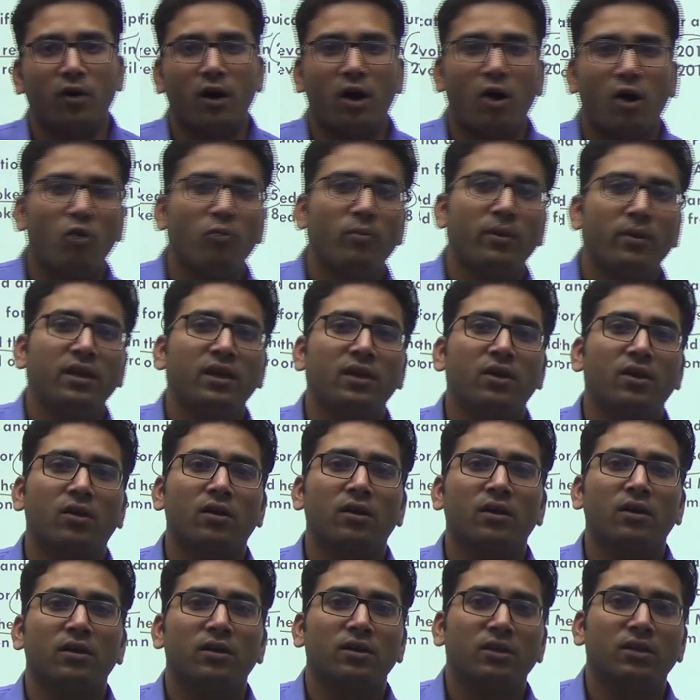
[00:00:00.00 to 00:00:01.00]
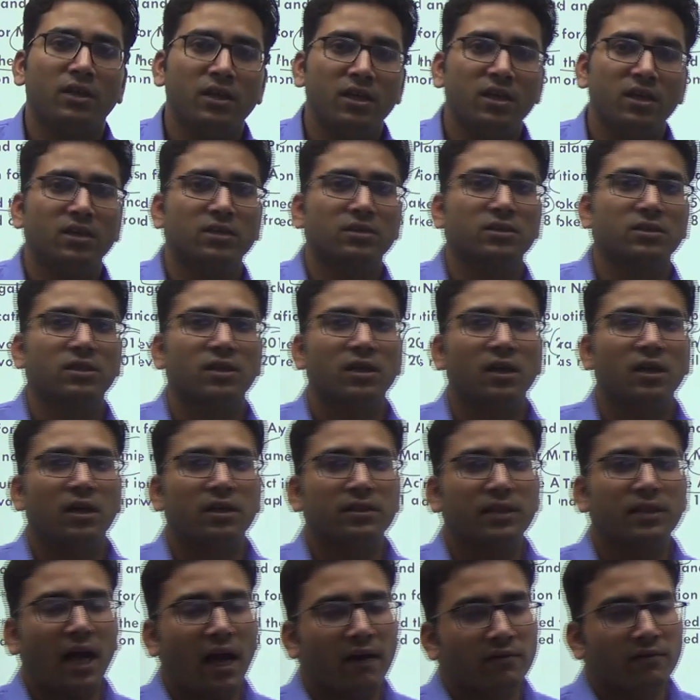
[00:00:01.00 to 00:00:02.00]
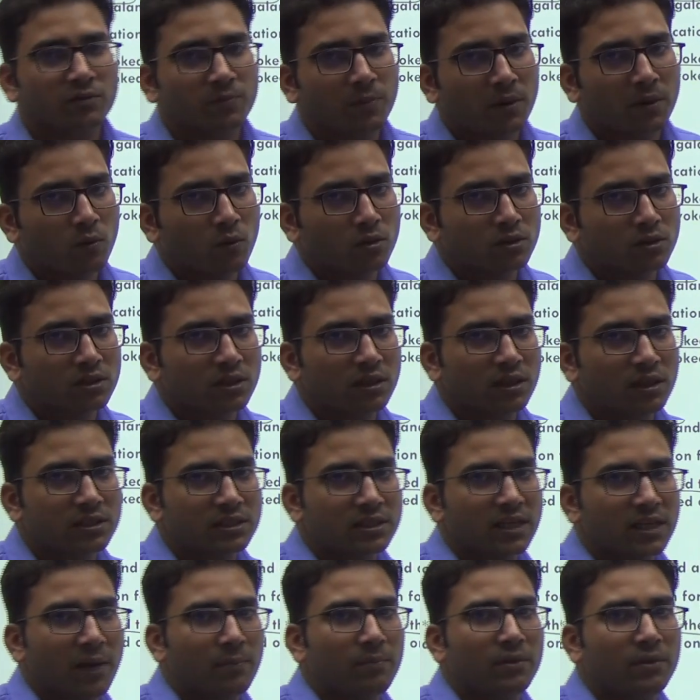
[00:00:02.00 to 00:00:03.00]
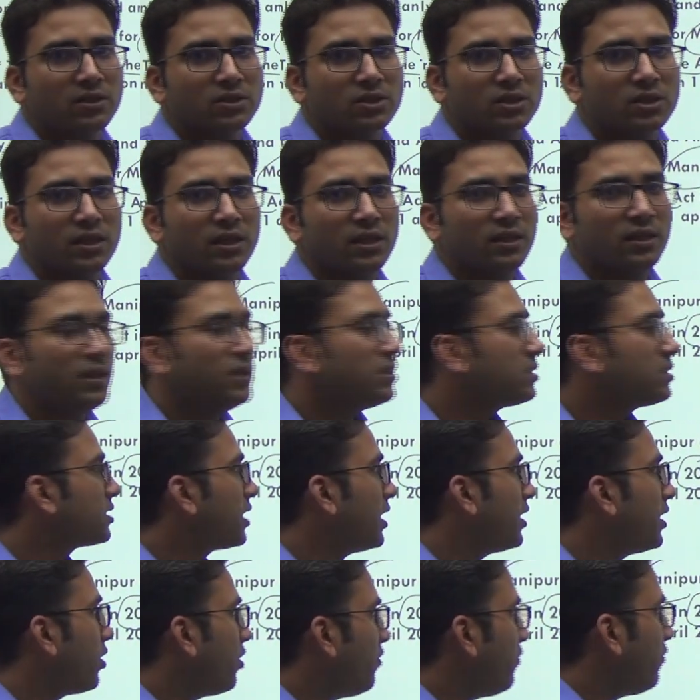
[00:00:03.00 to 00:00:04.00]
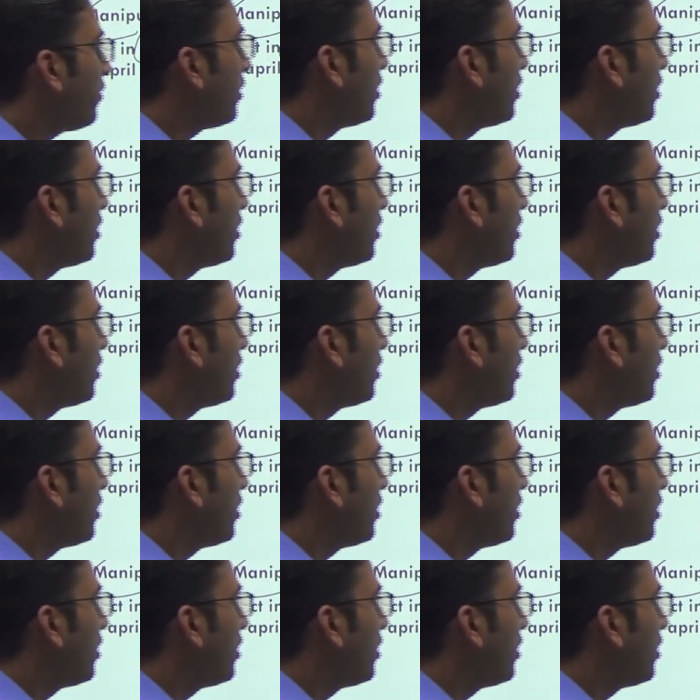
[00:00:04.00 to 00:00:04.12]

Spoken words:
how many years the AFSPA was established in the state of